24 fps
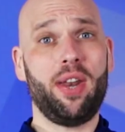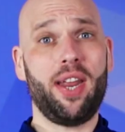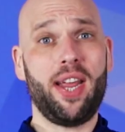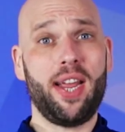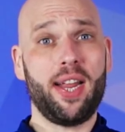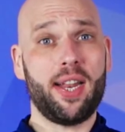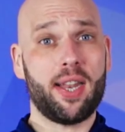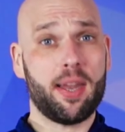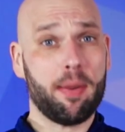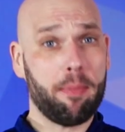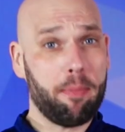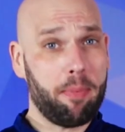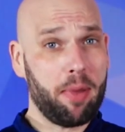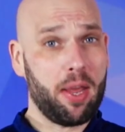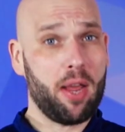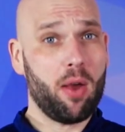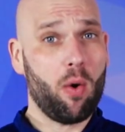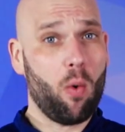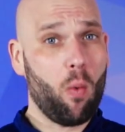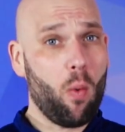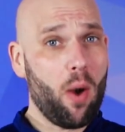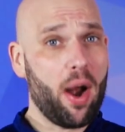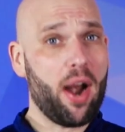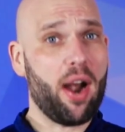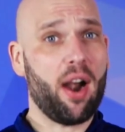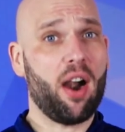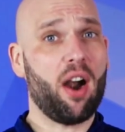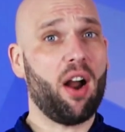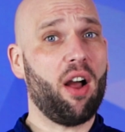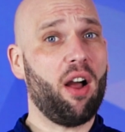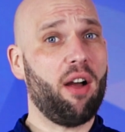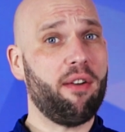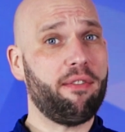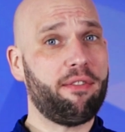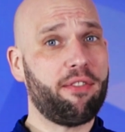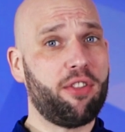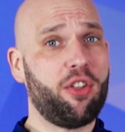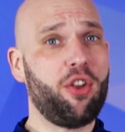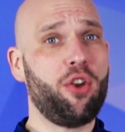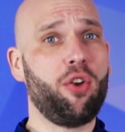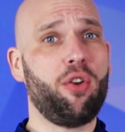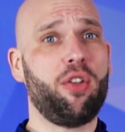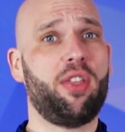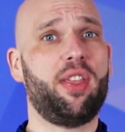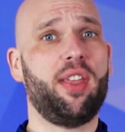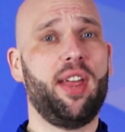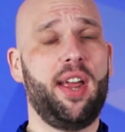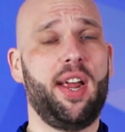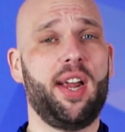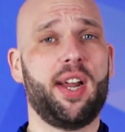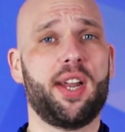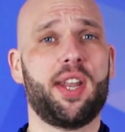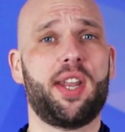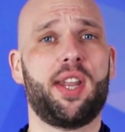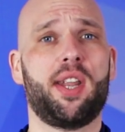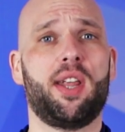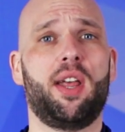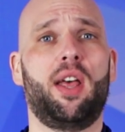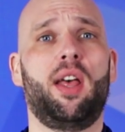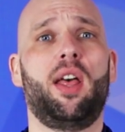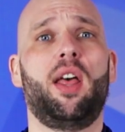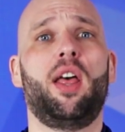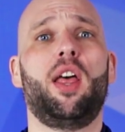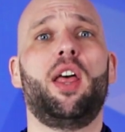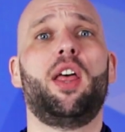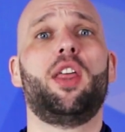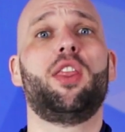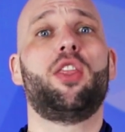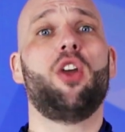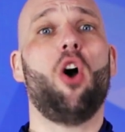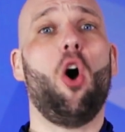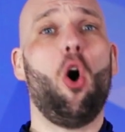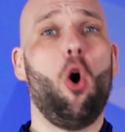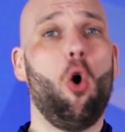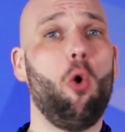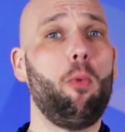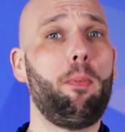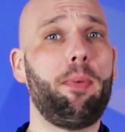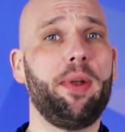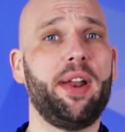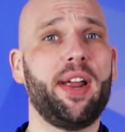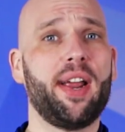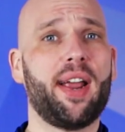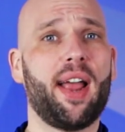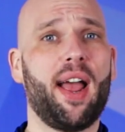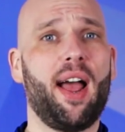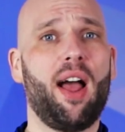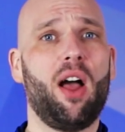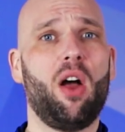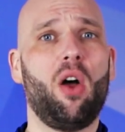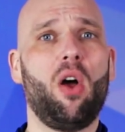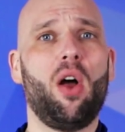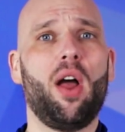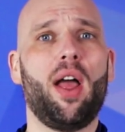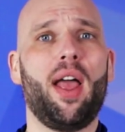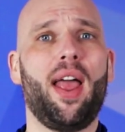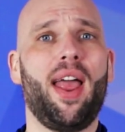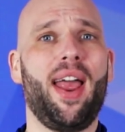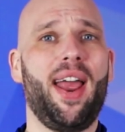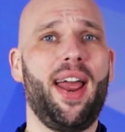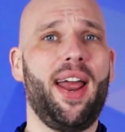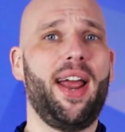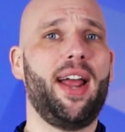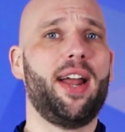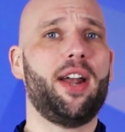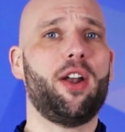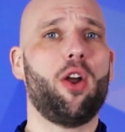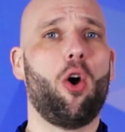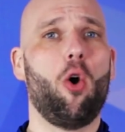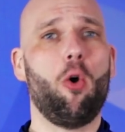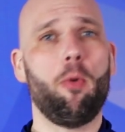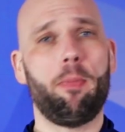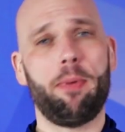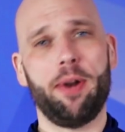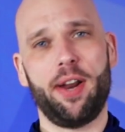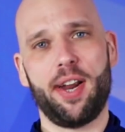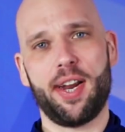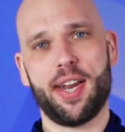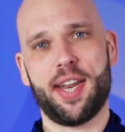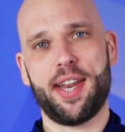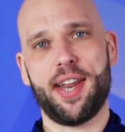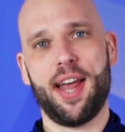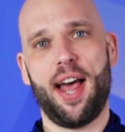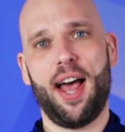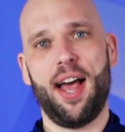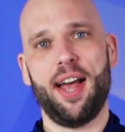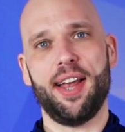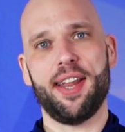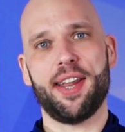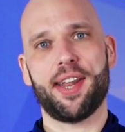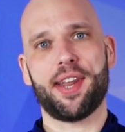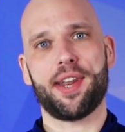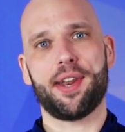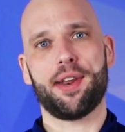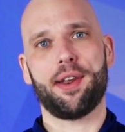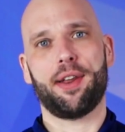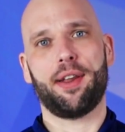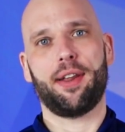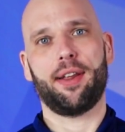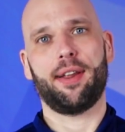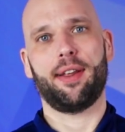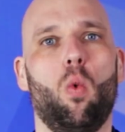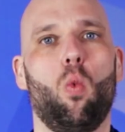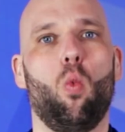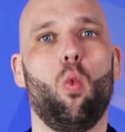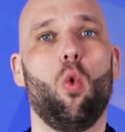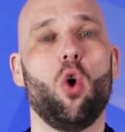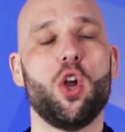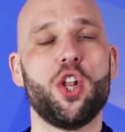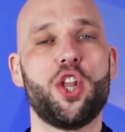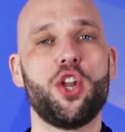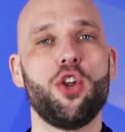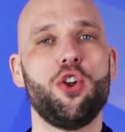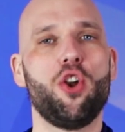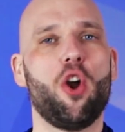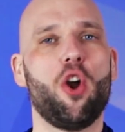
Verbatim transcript: need to be aware of two things, the opening count and opening size. Once you